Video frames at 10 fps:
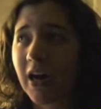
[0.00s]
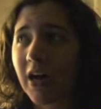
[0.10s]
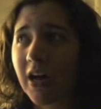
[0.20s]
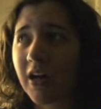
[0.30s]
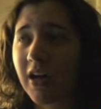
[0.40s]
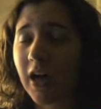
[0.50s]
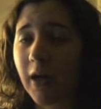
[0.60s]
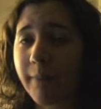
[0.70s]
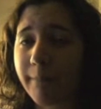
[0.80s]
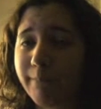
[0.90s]
Uh,
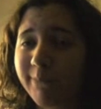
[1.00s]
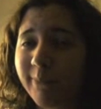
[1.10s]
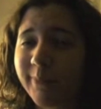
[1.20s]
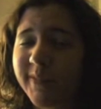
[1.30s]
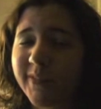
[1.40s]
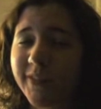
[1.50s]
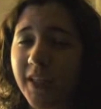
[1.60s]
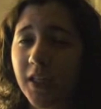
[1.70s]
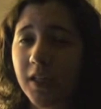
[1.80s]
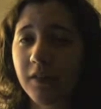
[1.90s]
I'm
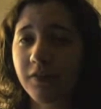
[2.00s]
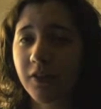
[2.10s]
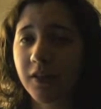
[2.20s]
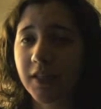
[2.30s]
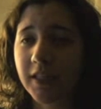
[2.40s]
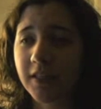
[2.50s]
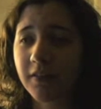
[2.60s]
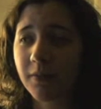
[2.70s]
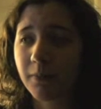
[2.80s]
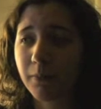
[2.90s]
fairly far in
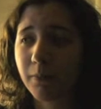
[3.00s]
it,